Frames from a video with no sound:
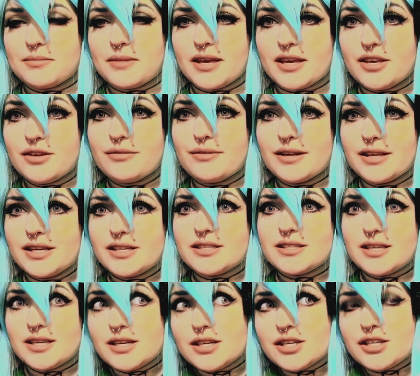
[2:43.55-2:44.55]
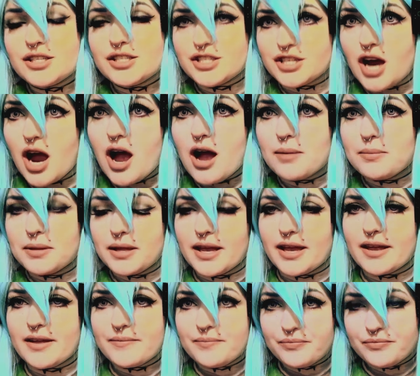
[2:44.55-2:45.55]
Like, you really did a good job."
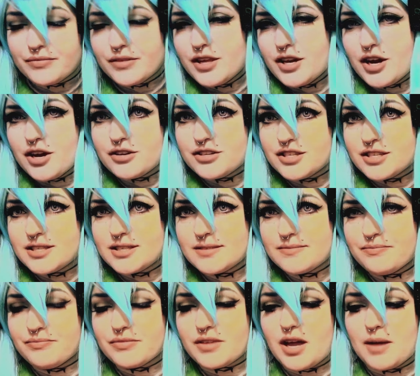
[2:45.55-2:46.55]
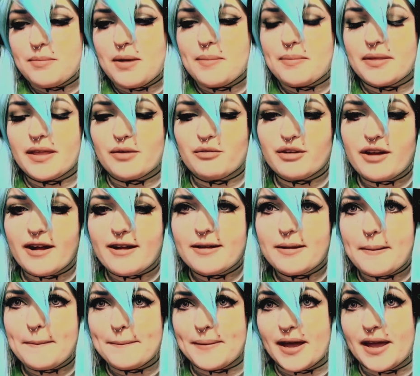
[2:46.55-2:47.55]
Like, you know, just come up. Like, we're not
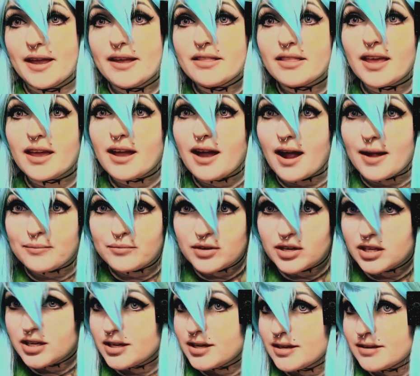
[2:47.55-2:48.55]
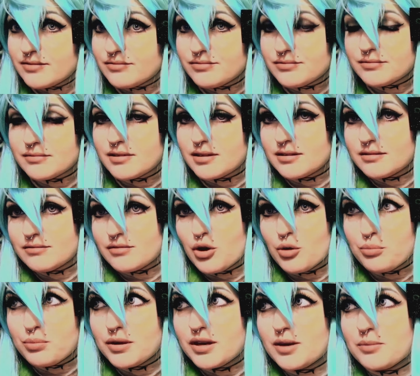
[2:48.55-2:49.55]
gonna bite. Like, I'm really
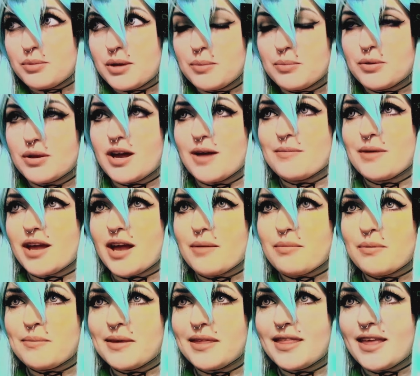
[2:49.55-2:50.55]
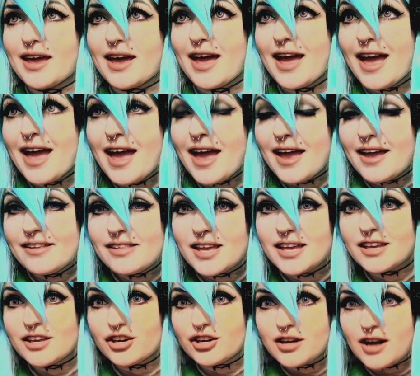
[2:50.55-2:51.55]
open to people coming up and being like, "Hey,
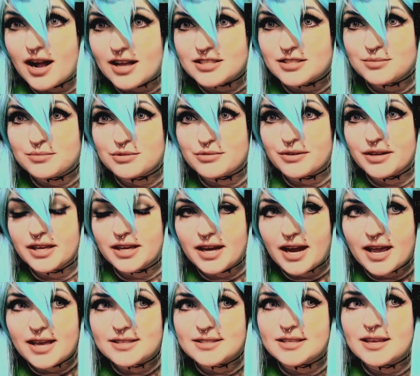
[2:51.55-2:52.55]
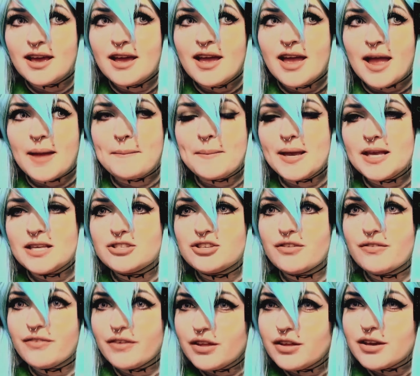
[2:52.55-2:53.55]
like, your costume's really nice. It makes you
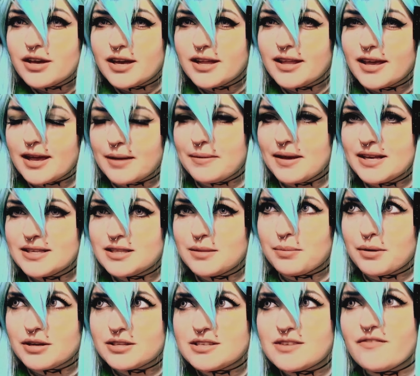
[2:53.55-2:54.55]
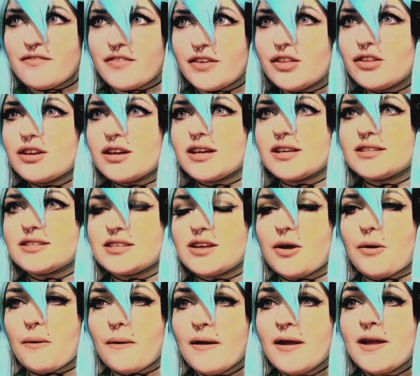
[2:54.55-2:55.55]
feel good. Like, it makes the person feel good."
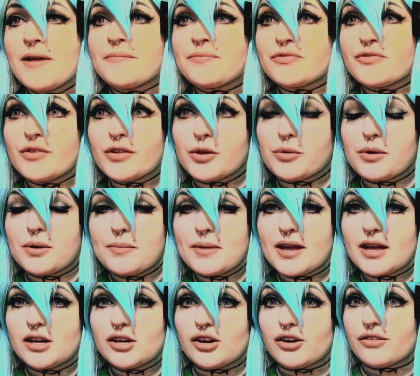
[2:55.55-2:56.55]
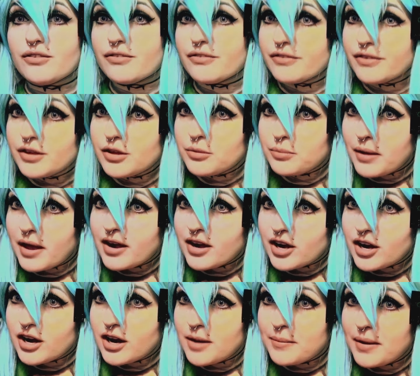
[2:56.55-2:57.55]
So if you really want to make a girl feel
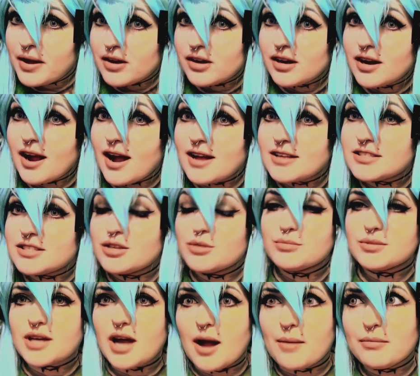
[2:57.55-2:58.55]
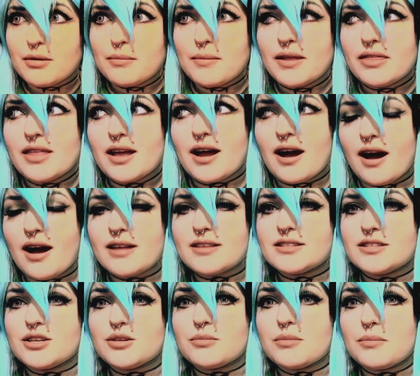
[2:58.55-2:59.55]
better about her costumes, compliment the
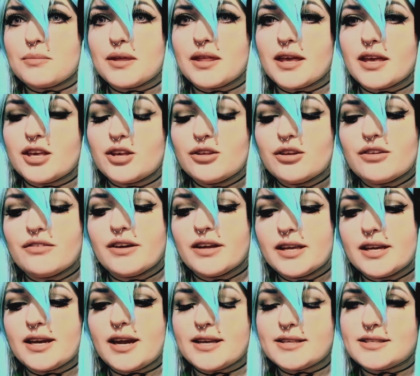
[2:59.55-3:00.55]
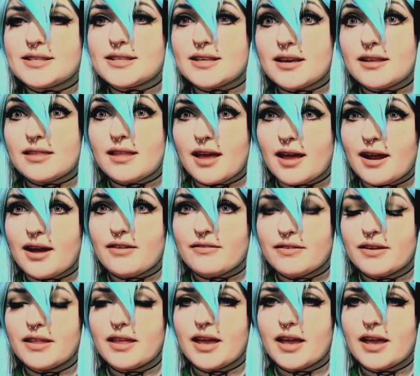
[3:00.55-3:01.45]
costume and be like, "You look really nice in that outfit.